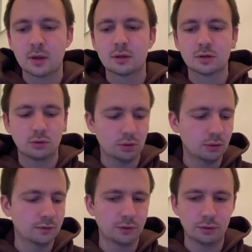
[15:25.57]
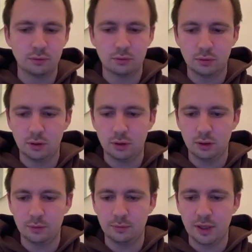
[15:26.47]
So overall,
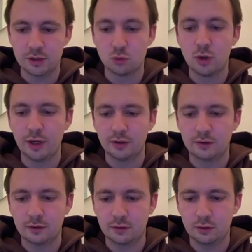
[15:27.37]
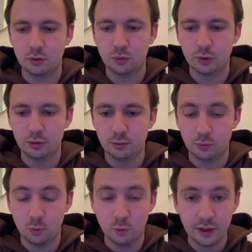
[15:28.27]
as white, you will
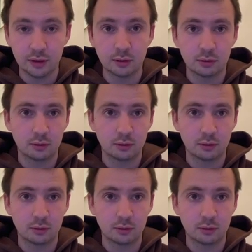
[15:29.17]
win